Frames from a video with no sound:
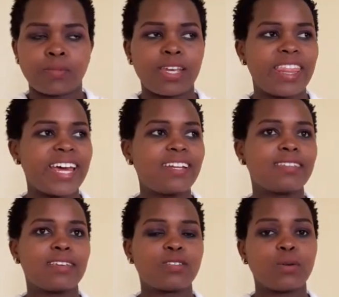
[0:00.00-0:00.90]
And that is
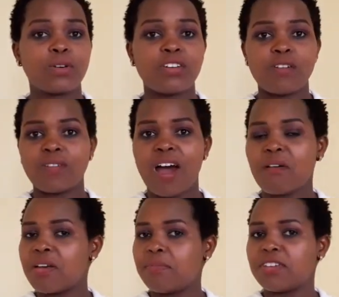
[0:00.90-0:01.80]
the story of how
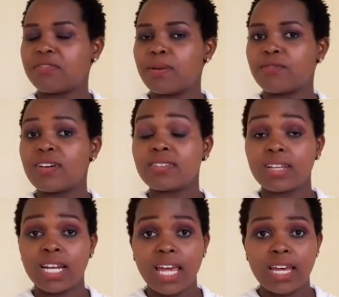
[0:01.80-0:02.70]
I met my first
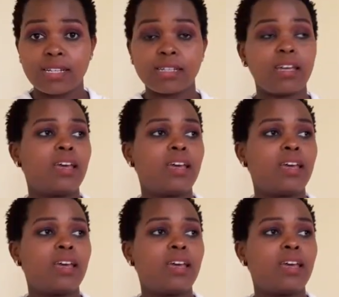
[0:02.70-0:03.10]
client.